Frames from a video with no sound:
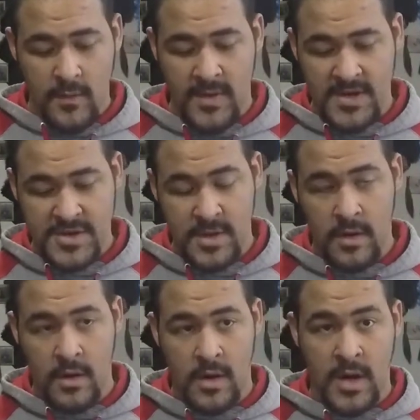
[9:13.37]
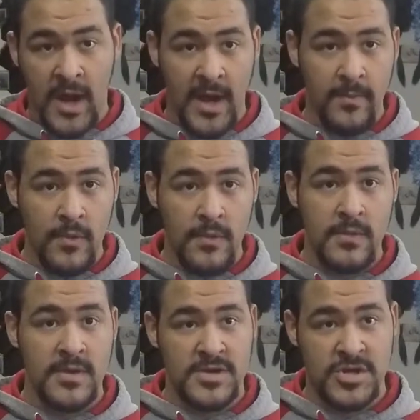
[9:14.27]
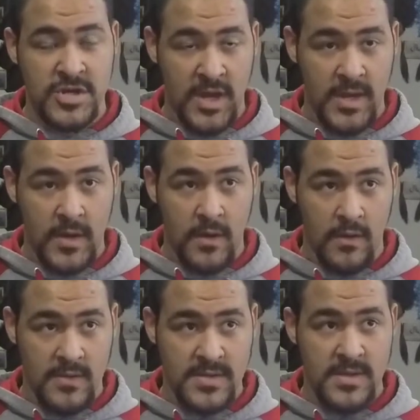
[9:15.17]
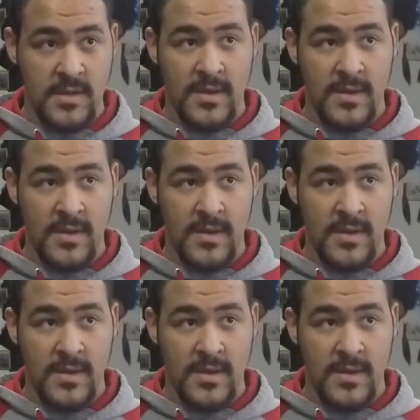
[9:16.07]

which there are gobble shake calls.